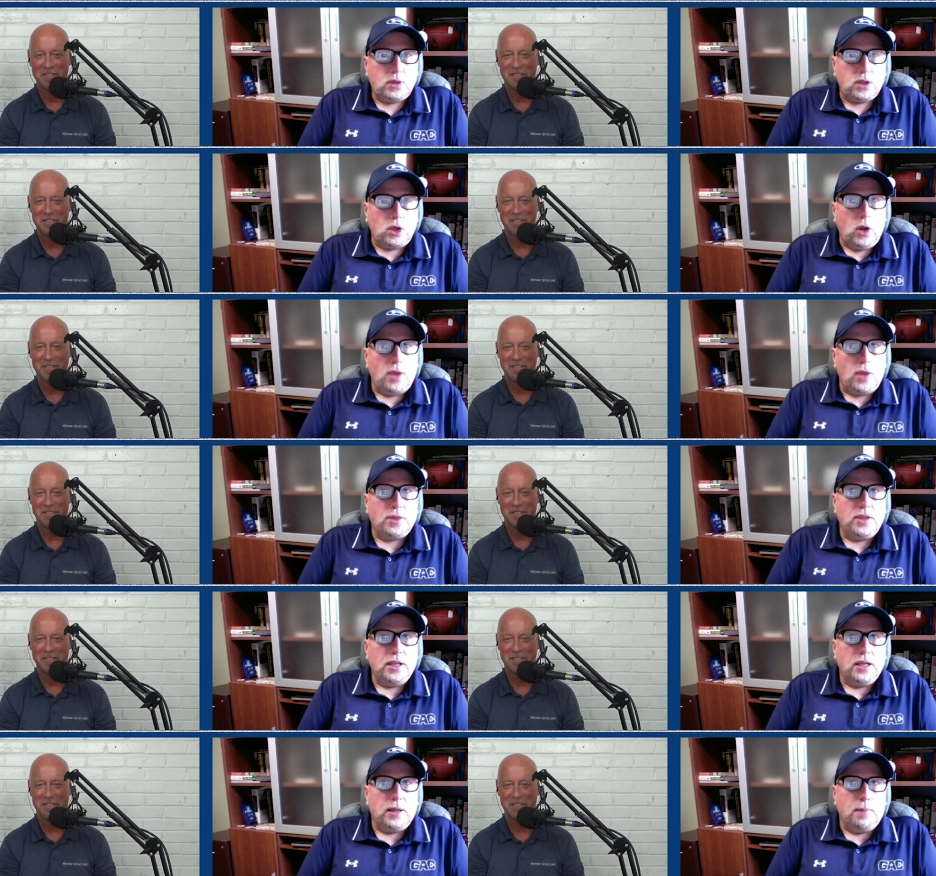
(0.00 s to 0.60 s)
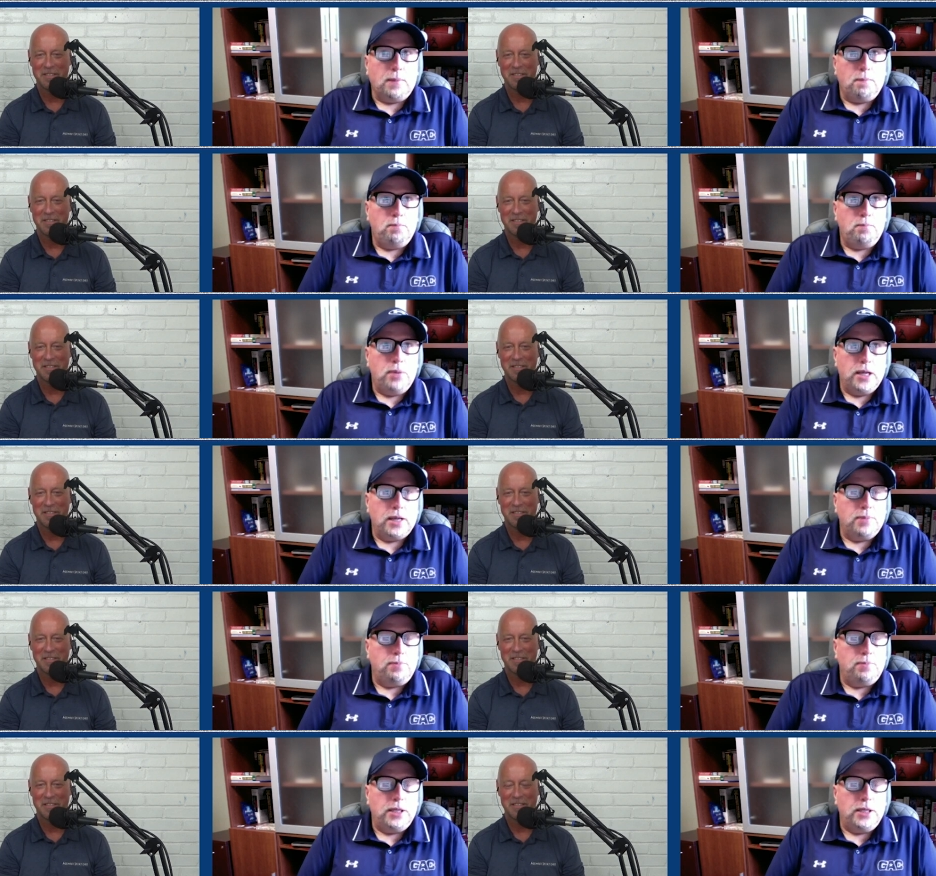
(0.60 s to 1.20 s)
Speaker 1: I think a
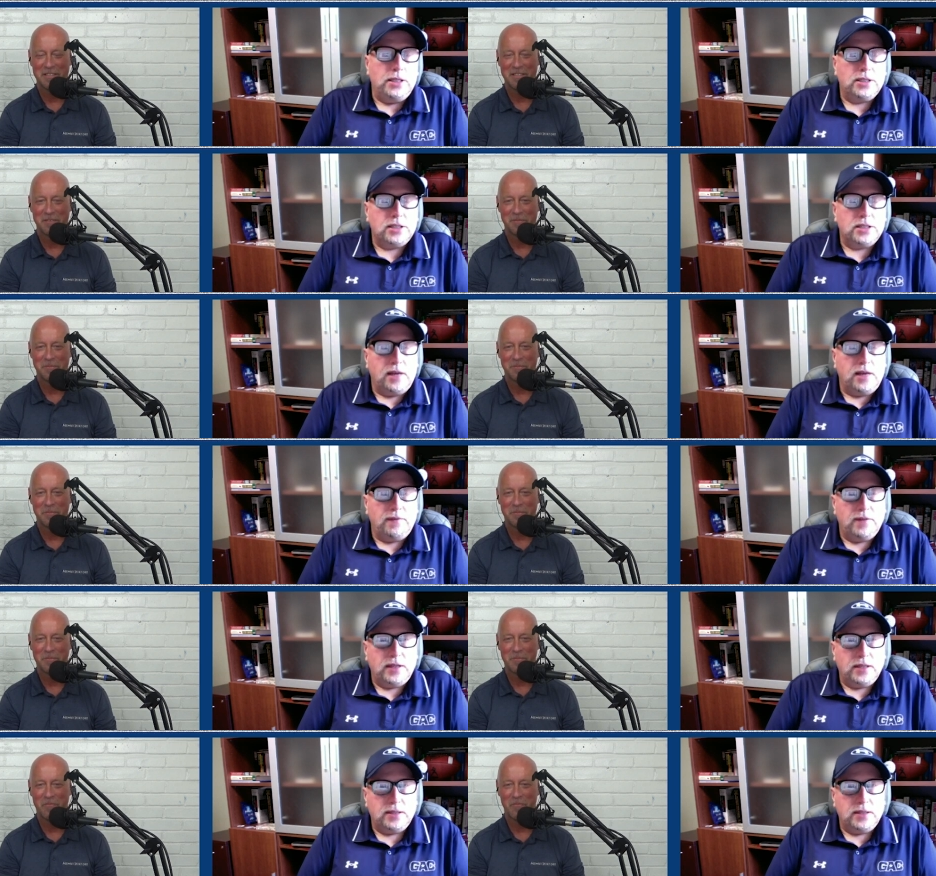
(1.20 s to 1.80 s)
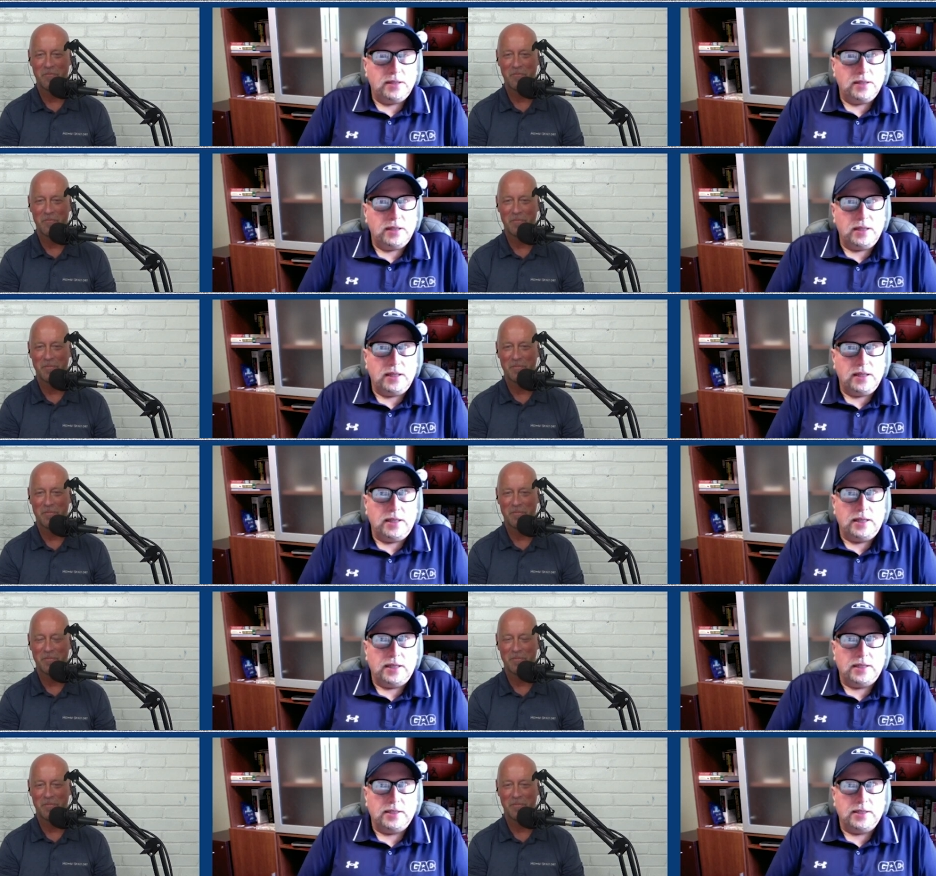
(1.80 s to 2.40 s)
big piece of it
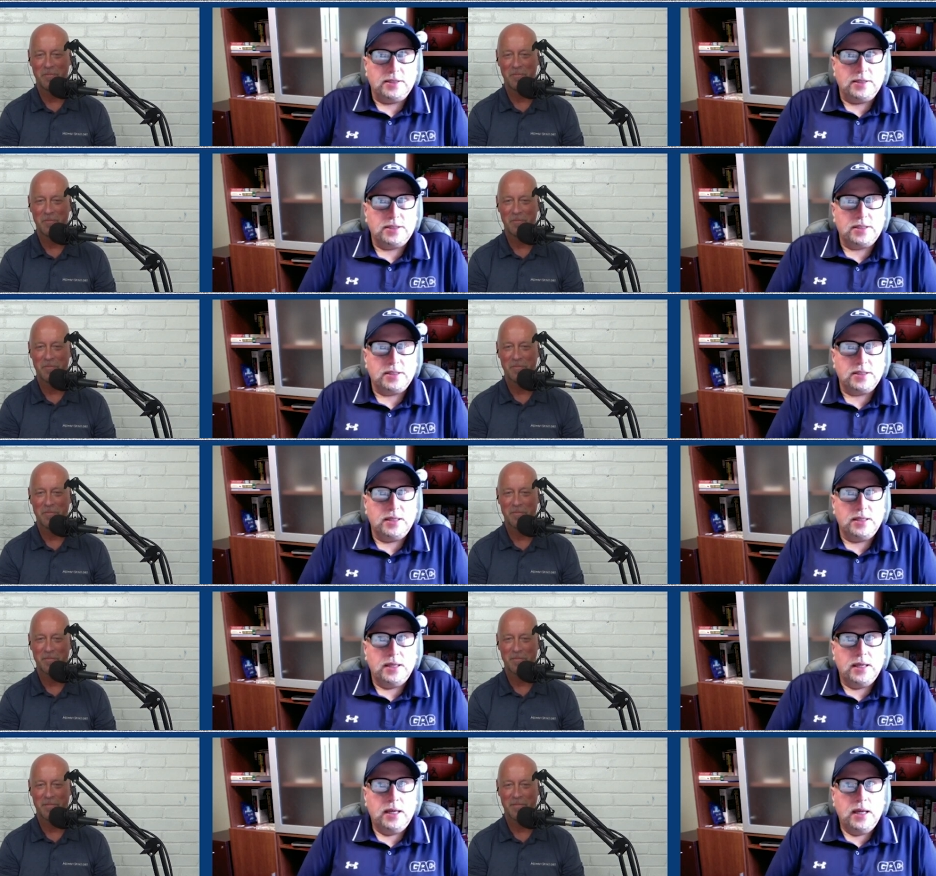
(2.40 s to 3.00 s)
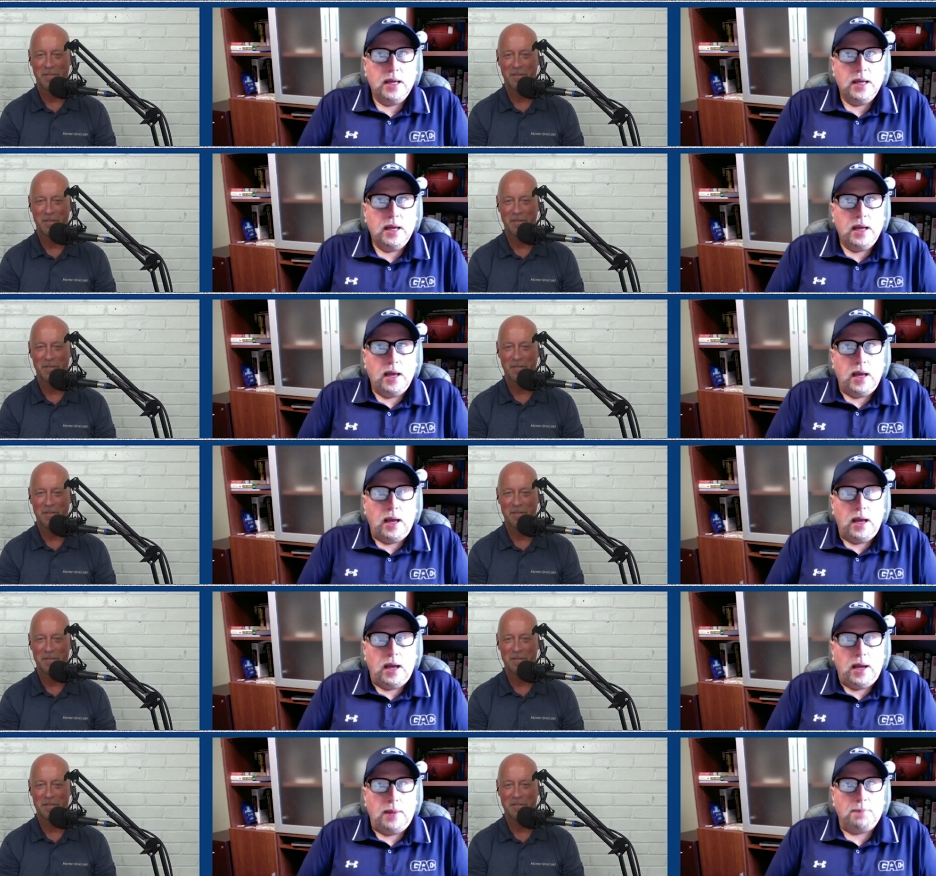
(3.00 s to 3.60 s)
is,
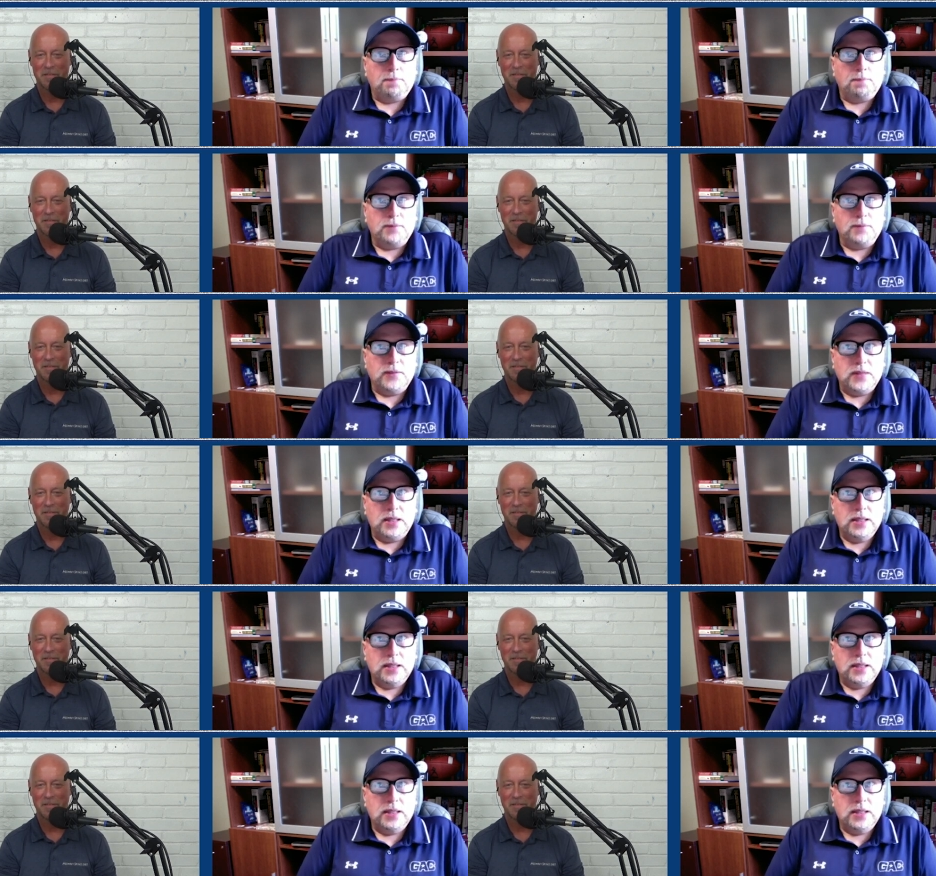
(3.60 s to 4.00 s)
um,